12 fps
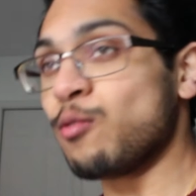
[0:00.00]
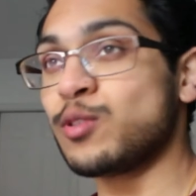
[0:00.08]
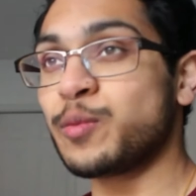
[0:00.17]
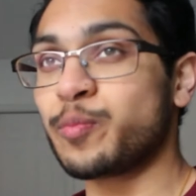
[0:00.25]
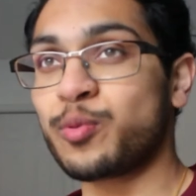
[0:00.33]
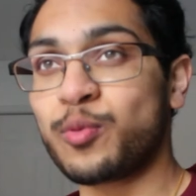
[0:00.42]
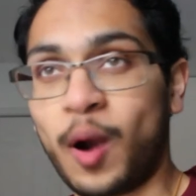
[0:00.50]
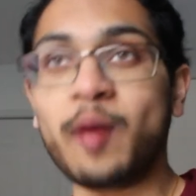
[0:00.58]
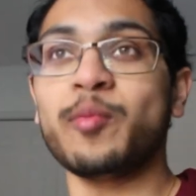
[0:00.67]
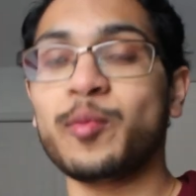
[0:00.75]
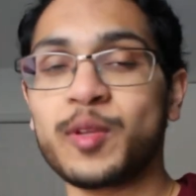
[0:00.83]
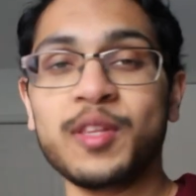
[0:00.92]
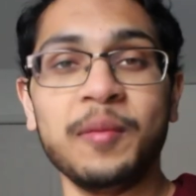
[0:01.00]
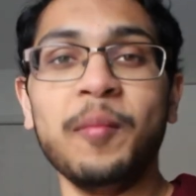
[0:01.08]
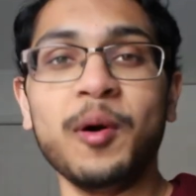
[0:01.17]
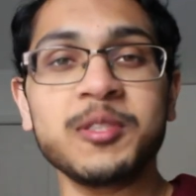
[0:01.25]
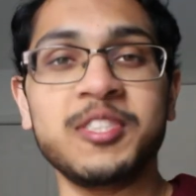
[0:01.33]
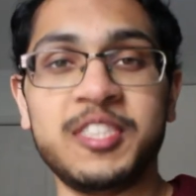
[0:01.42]
was probably the
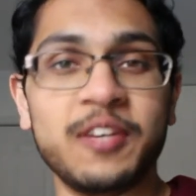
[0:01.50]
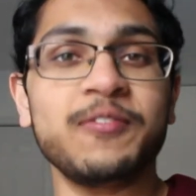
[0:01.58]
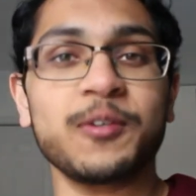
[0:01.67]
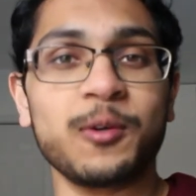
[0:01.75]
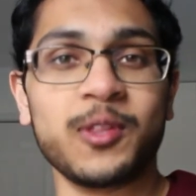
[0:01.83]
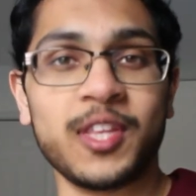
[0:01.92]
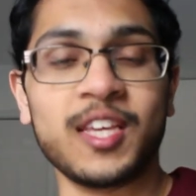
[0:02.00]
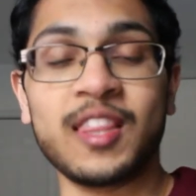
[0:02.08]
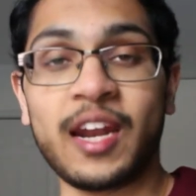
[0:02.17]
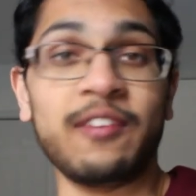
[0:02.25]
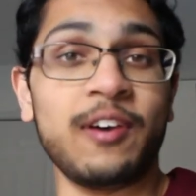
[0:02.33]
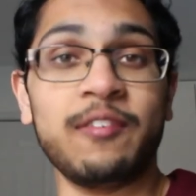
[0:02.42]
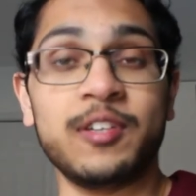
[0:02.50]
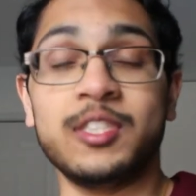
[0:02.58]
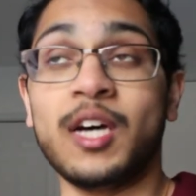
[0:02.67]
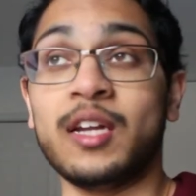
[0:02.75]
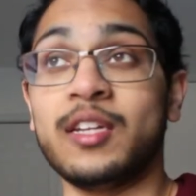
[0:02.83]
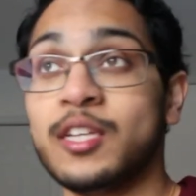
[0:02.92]
most difficult thing that I've ever
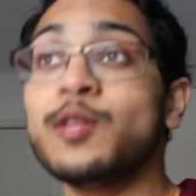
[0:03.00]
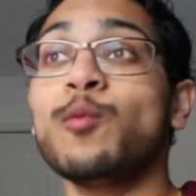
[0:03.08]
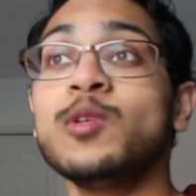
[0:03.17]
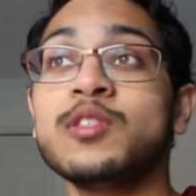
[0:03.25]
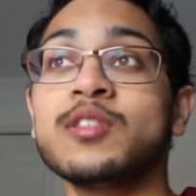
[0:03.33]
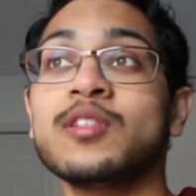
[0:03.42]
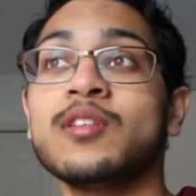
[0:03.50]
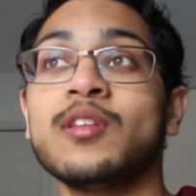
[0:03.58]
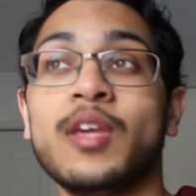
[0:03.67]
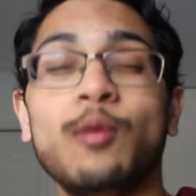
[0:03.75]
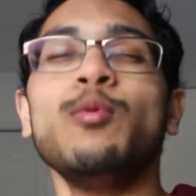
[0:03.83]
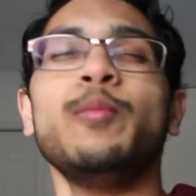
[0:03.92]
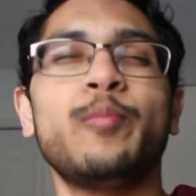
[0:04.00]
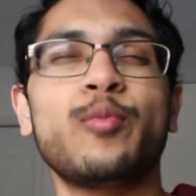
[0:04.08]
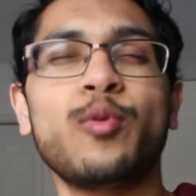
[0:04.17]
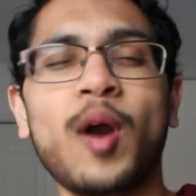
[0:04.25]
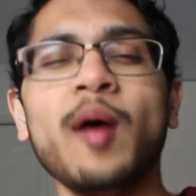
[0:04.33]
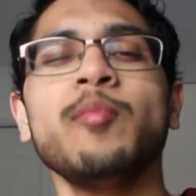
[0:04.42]
done. It was, it would
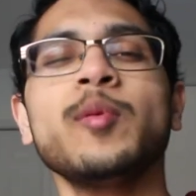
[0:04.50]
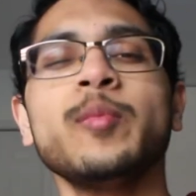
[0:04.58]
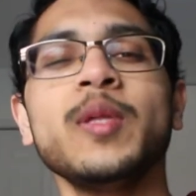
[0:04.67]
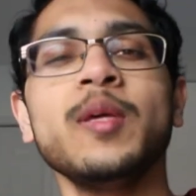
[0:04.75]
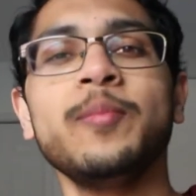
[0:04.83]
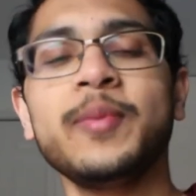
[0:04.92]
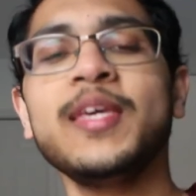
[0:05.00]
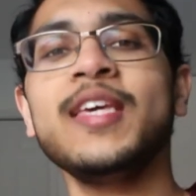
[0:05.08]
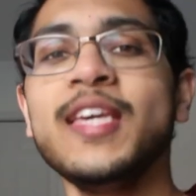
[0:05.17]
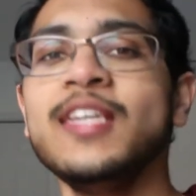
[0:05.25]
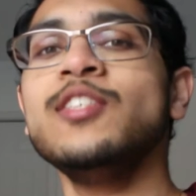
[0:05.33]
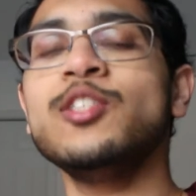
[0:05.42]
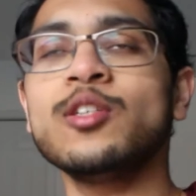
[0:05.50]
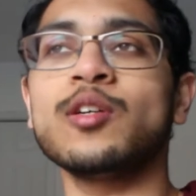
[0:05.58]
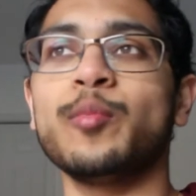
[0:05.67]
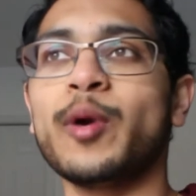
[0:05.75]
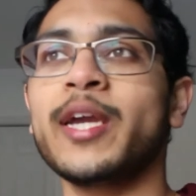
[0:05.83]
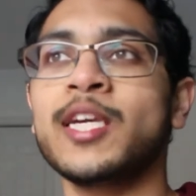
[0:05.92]
probably be easier to
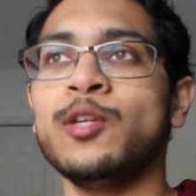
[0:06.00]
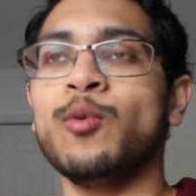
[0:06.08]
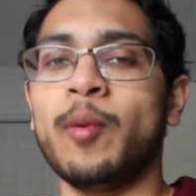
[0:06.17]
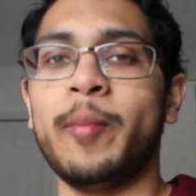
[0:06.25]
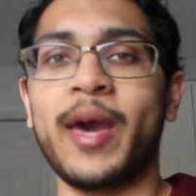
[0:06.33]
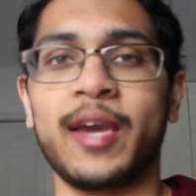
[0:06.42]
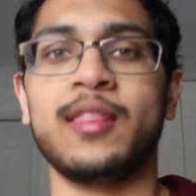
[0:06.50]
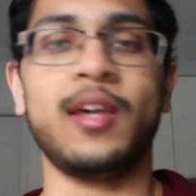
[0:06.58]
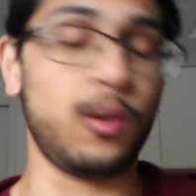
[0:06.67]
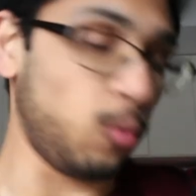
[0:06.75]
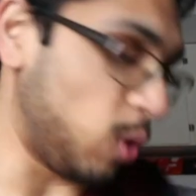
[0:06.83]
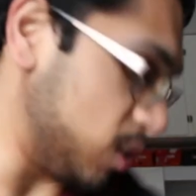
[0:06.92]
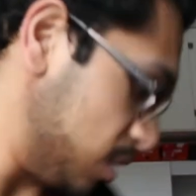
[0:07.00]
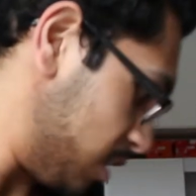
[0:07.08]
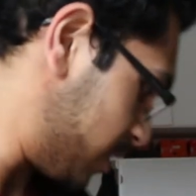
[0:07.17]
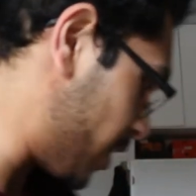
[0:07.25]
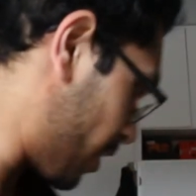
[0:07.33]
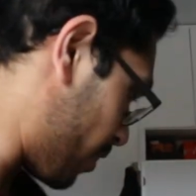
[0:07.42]
break into a bank than it was to
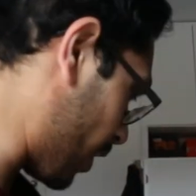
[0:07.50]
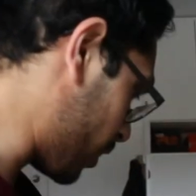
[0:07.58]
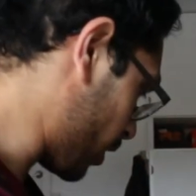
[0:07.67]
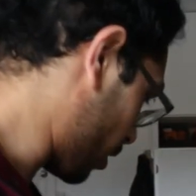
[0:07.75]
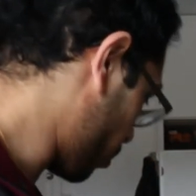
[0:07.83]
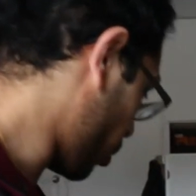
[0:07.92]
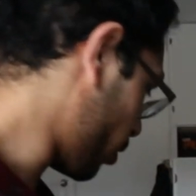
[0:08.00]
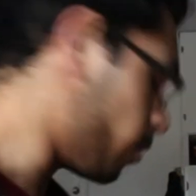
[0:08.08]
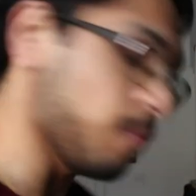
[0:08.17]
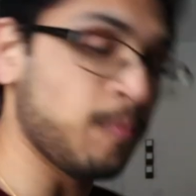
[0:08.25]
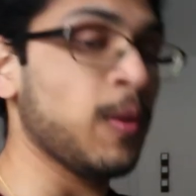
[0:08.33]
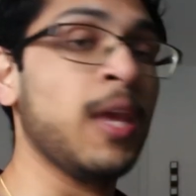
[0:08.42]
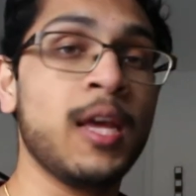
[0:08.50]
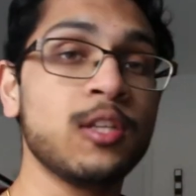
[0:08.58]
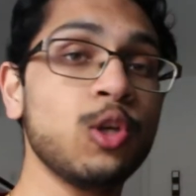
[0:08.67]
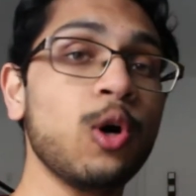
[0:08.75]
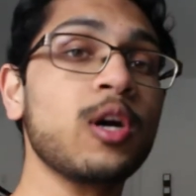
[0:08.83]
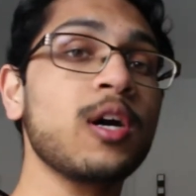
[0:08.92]
take that thing apart.
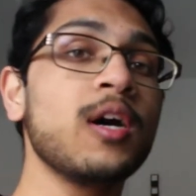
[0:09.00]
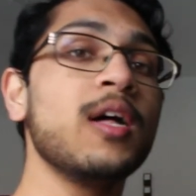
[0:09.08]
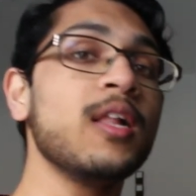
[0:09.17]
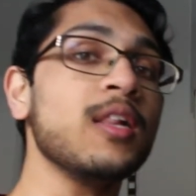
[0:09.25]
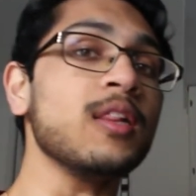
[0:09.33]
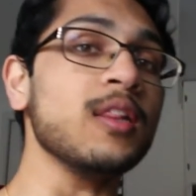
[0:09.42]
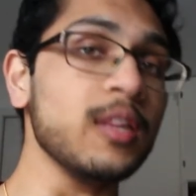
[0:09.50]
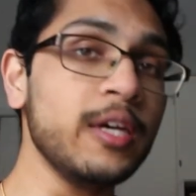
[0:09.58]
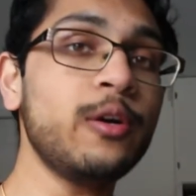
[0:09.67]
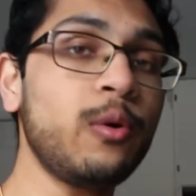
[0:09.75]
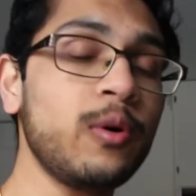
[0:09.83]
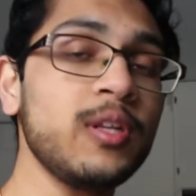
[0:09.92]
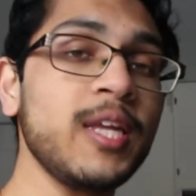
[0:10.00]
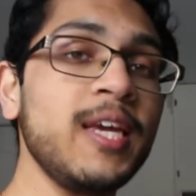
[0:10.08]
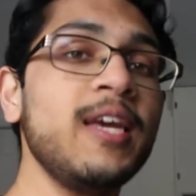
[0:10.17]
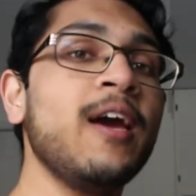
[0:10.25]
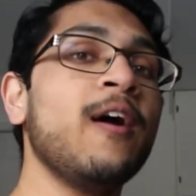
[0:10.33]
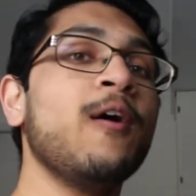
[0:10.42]
Took
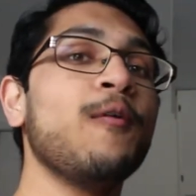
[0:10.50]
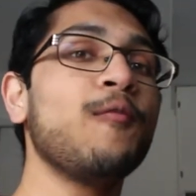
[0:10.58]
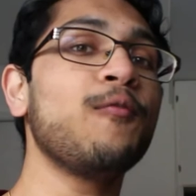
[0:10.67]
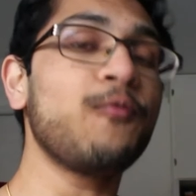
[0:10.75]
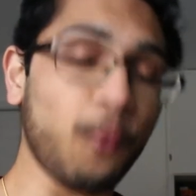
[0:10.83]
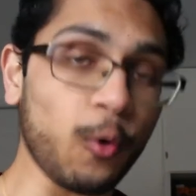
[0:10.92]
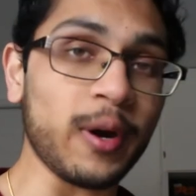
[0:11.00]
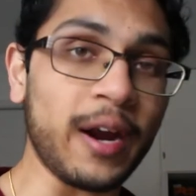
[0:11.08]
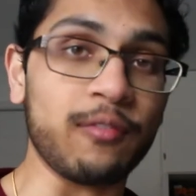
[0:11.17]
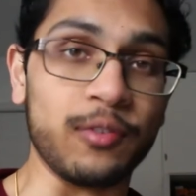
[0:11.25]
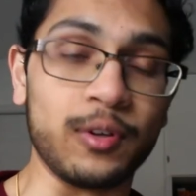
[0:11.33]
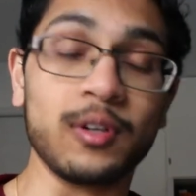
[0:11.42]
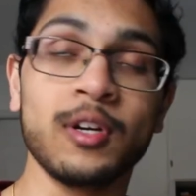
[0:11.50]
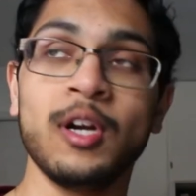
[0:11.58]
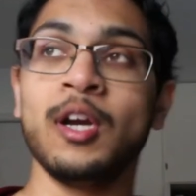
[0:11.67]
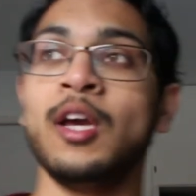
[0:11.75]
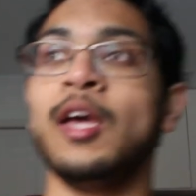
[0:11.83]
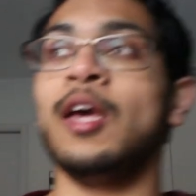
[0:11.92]
literally forever.
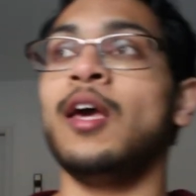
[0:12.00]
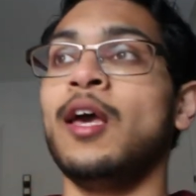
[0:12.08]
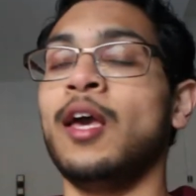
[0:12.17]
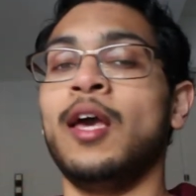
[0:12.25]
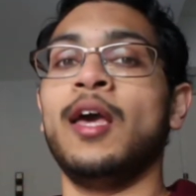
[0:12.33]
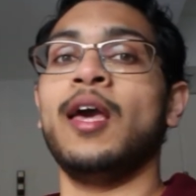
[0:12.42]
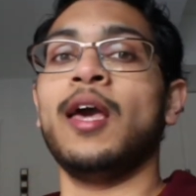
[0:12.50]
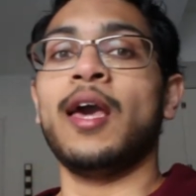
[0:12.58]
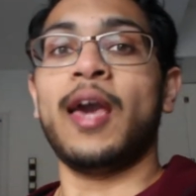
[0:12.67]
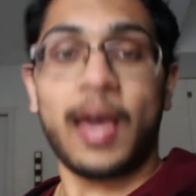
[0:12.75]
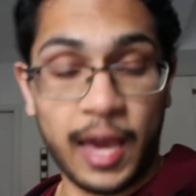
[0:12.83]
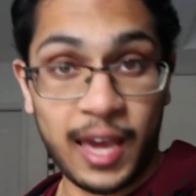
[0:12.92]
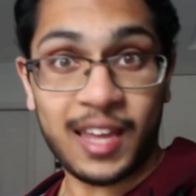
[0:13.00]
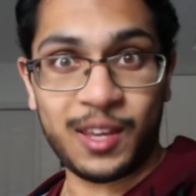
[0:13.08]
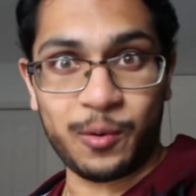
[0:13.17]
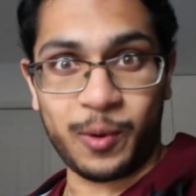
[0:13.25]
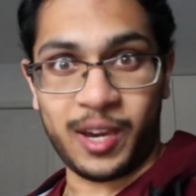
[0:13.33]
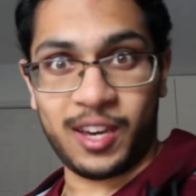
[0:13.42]

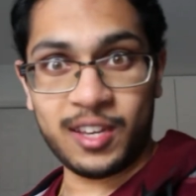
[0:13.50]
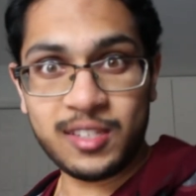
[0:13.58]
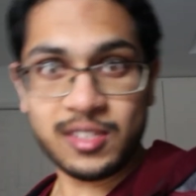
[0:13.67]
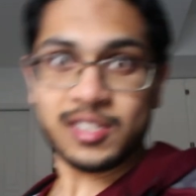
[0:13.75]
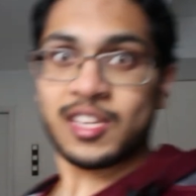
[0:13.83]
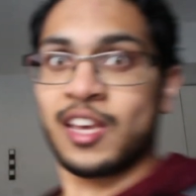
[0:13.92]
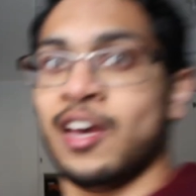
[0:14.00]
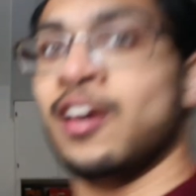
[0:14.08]
Anyways,